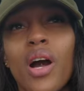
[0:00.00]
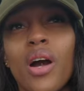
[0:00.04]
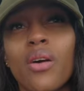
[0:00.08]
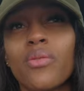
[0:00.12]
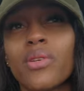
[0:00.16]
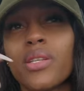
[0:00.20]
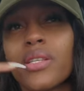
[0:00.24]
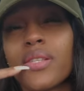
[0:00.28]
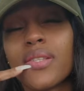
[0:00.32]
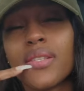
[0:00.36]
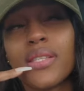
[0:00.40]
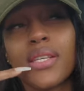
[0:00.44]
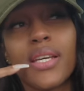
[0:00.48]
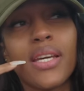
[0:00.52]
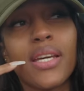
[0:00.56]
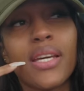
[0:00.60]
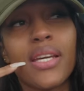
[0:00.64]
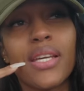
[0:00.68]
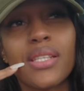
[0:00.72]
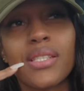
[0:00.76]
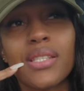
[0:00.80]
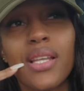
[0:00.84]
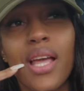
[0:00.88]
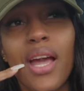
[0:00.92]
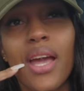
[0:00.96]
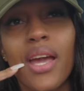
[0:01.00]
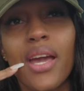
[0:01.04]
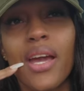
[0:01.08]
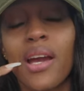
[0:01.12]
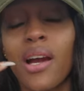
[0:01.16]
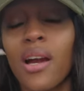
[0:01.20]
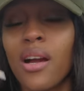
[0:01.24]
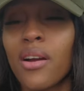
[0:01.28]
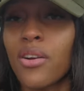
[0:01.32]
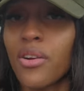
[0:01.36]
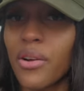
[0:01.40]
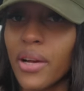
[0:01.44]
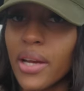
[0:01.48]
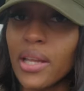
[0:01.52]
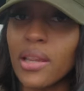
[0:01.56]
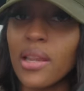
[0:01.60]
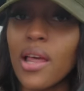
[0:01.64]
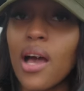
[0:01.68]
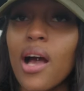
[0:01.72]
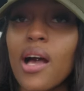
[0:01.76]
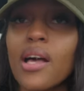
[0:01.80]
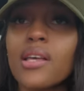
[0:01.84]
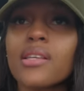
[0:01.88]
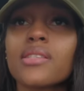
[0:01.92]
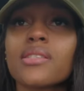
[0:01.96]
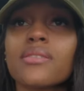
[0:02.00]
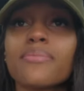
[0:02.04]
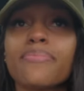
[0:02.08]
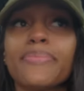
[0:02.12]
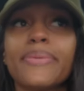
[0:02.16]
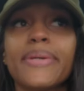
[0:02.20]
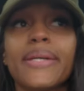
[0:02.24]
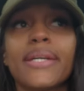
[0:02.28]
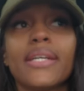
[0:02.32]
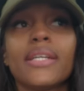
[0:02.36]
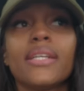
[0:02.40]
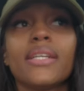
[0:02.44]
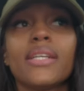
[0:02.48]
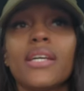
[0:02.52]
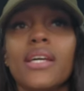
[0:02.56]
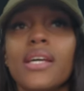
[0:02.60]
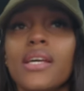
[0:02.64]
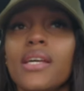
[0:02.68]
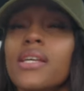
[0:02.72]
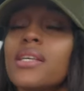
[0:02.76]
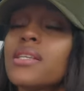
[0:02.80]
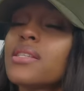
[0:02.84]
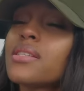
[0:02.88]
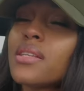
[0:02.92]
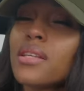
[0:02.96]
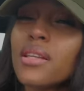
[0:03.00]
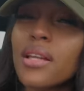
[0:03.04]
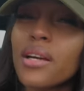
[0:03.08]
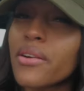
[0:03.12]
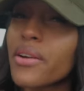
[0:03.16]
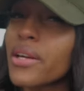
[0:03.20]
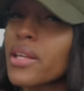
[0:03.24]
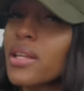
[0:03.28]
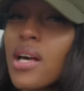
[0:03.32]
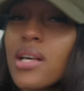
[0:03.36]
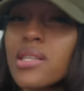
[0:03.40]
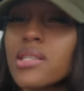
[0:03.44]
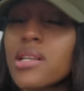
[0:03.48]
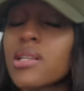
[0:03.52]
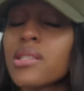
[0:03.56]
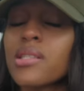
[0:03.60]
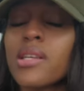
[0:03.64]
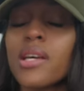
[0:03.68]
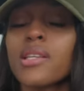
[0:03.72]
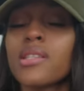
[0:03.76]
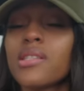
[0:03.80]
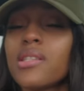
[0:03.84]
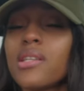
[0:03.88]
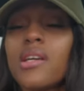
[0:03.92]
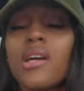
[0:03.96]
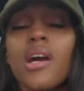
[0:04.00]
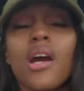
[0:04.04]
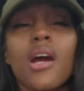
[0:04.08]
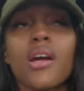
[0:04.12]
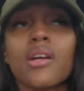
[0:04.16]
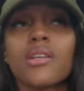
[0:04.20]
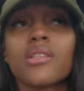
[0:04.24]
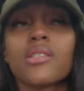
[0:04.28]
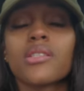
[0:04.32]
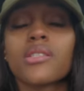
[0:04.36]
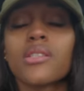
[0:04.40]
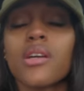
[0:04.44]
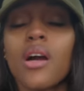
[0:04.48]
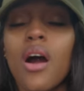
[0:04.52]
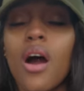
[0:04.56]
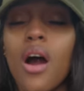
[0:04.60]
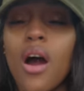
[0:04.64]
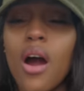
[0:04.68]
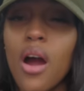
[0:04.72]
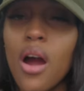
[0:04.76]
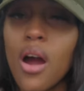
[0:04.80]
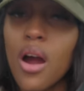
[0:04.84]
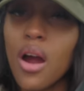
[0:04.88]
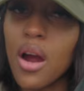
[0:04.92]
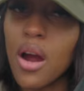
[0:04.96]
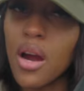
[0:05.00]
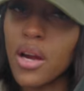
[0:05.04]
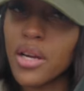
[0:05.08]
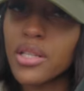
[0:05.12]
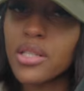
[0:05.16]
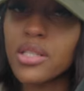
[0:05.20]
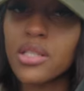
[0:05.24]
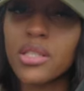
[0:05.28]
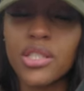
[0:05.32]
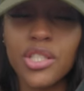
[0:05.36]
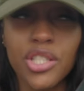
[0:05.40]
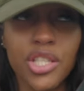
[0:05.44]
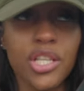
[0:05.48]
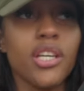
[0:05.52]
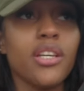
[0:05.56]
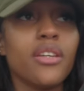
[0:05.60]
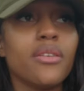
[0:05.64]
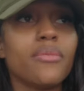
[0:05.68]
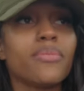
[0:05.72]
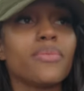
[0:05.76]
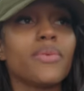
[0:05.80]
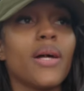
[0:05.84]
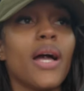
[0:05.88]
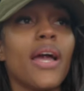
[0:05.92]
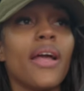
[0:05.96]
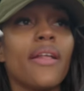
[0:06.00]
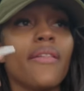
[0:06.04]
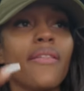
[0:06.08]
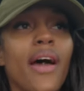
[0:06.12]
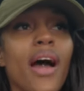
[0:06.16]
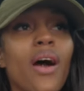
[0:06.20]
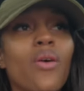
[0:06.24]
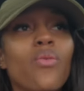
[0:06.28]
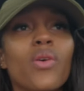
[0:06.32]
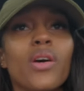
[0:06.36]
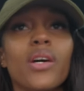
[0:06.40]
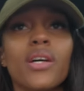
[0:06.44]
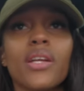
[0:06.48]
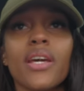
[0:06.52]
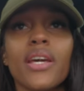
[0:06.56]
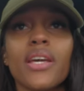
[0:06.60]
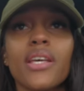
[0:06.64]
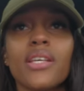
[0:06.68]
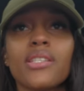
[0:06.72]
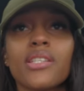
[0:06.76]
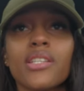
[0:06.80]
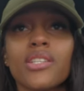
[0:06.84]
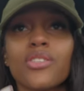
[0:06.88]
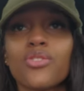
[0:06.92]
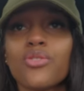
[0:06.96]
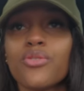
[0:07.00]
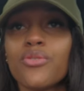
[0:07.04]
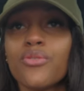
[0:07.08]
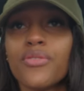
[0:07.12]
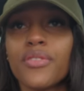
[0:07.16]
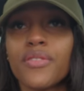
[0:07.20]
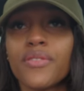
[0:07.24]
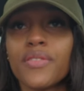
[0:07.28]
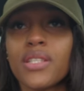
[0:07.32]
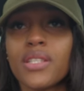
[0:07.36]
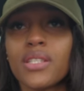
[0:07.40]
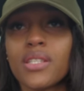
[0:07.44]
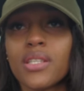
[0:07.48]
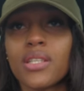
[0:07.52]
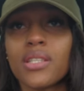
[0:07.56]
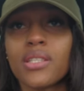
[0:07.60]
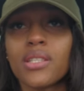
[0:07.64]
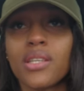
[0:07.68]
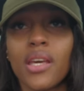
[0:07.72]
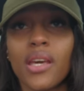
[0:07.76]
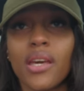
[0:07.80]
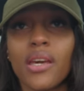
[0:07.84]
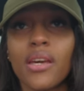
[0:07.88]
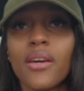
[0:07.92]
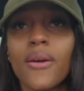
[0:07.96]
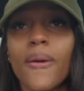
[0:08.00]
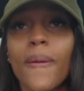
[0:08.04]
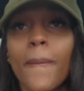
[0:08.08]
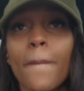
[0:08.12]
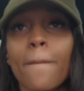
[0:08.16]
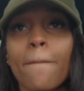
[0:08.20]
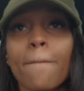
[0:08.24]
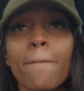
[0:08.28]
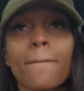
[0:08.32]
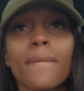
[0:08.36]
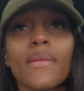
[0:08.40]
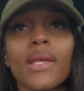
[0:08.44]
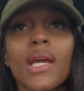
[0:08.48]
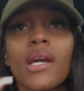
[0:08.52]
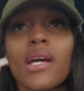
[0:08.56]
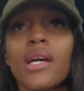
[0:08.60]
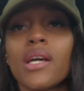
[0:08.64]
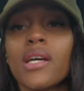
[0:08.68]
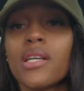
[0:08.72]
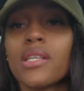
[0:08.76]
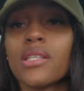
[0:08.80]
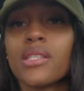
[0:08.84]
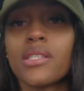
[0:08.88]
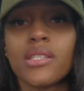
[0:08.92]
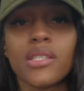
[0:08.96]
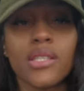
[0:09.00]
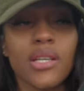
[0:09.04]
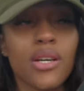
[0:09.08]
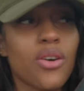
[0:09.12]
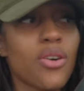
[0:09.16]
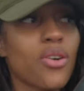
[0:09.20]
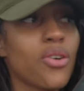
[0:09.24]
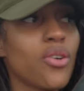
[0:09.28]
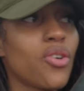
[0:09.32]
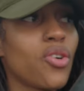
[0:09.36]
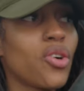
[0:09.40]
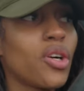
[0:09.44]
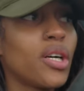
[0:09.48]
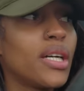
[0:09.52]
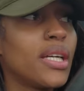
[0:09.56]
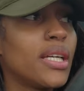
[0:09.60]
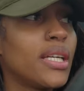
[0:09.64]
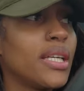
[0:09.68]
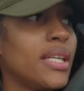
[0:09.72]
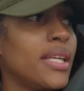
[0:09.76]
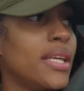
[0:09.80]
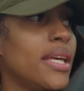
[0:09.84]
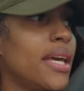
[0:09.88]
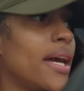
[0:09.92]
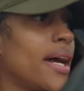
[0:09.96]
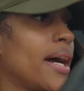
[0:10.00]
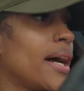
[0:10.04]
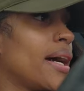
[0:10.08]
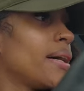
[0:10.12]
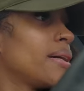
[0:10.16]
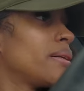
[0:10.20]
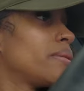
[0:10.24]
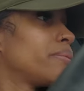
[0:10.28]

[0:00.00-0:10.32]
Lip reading: I wouldn't say it's like a great loss, but it's still a great loss because SD cards aren't cheap. And that one is a 256 gig. So, yeah.